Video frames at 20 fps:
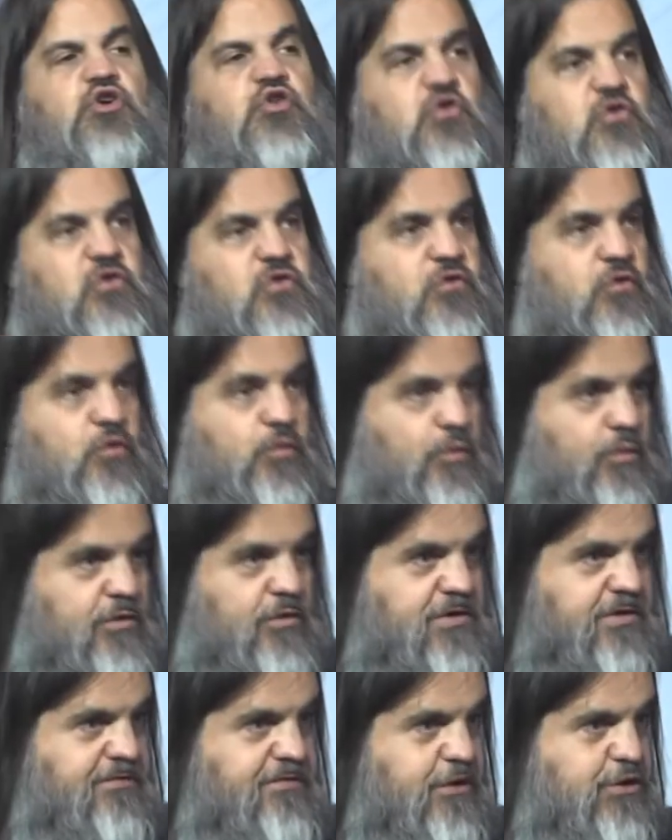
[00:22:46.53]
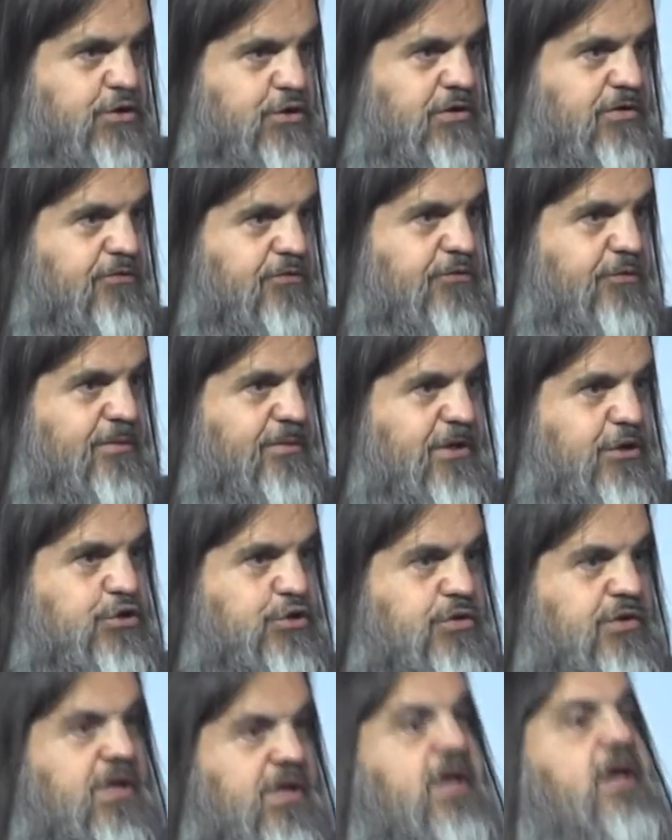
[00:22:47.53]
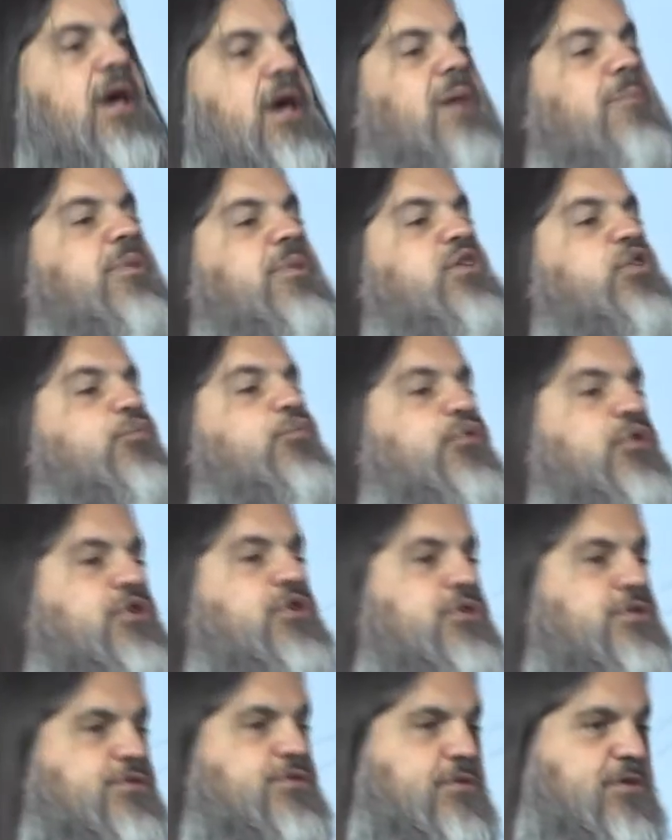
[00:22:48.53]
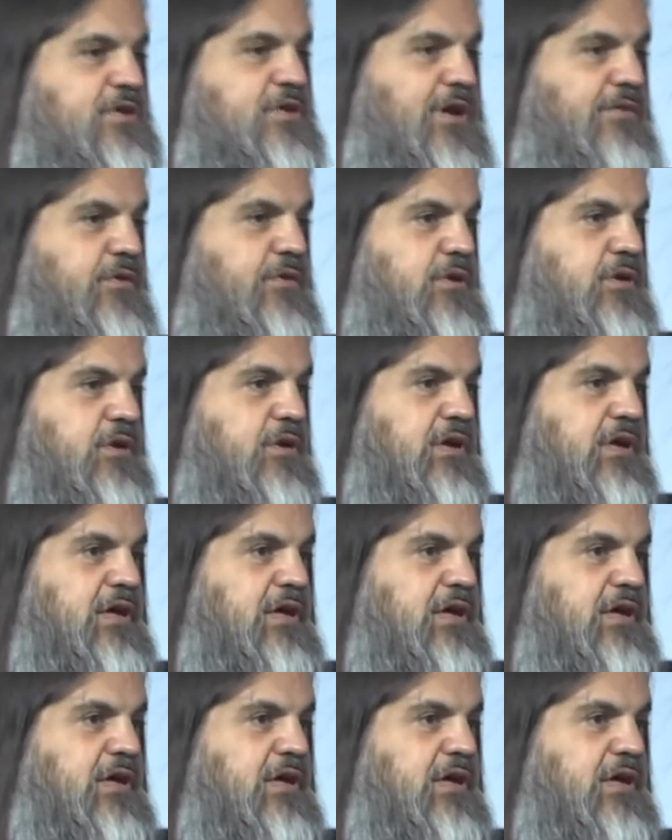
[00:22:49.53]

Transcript: consumers of digital information, and better producers of it.